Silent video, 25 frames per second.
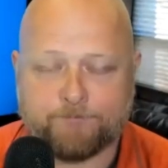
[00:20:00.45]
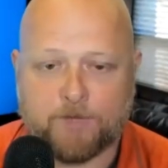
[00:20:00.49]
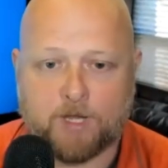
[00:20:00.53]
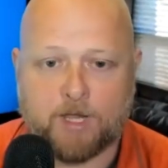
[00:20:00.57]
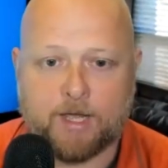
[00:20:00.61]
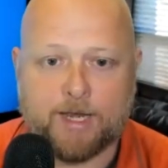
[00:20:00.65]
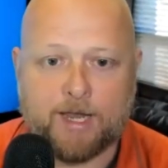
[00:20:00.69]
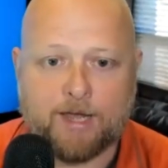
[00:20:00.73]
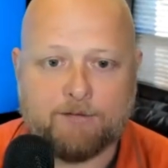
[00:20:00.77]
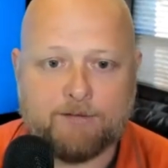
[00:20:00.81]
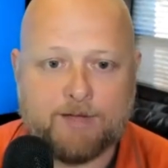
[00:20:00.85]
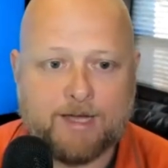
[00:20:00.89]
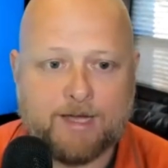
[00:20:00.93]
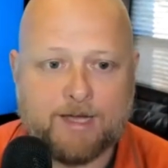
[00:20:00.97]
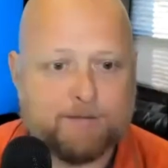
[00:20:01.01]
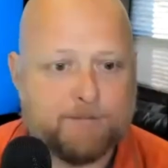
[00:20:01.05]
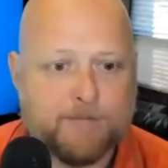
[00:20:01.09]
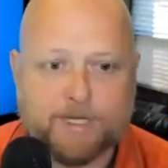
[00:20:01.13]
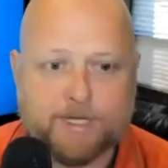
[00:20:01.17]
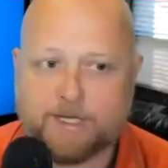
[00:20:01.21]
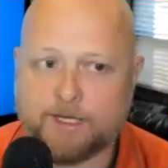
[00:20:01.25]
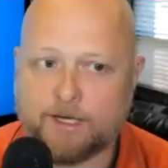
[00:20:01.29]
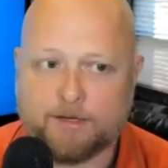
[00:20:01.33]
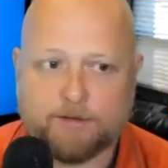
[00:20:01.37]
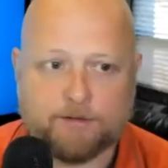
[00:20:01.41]
And I've had
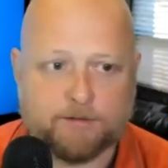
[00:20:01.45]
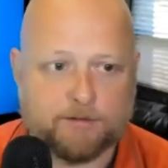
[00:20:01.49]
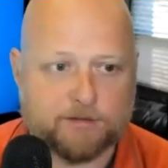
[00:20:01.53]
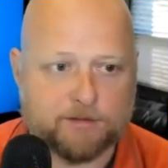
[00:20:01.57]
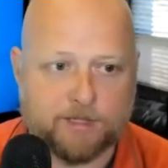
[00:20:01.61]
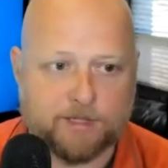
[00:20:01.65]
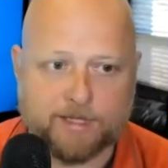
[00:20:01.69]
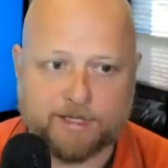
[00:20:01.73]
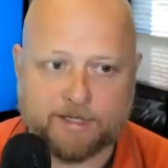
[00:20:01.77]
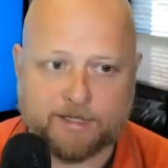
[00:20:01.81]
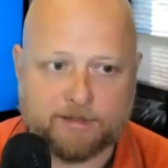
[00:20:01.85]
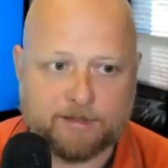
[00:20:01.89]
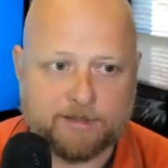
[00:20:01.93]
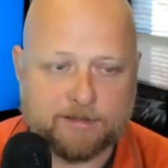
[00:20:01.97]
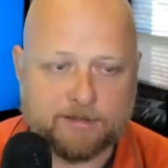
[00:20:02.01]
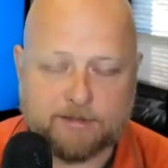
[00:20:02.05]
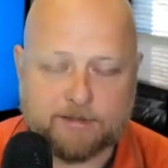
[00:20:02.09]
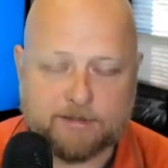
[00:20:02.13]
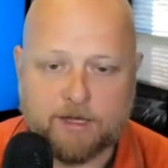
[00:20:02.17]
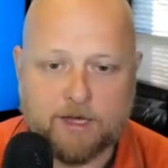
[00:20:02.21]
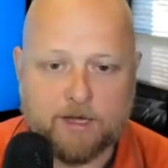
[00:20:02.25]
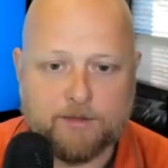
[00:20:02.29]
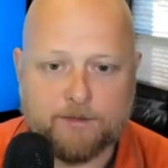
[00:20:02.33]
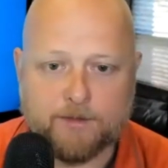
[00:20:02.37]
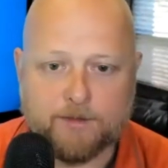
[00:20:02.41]
many others like this,
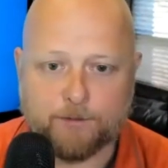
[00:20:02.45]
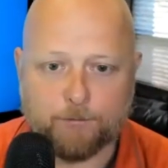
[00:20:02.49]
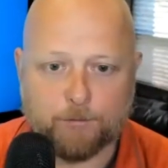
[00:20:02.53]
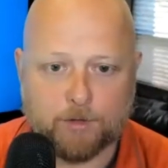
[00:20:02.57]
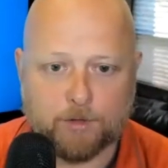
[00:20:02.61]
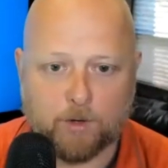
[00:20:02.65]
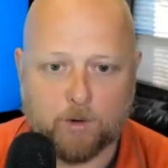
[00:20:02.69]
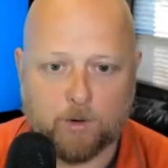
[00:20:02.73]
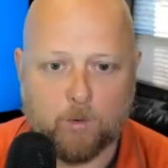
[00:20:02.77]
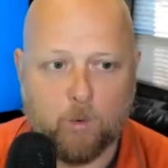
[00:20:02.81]
none that were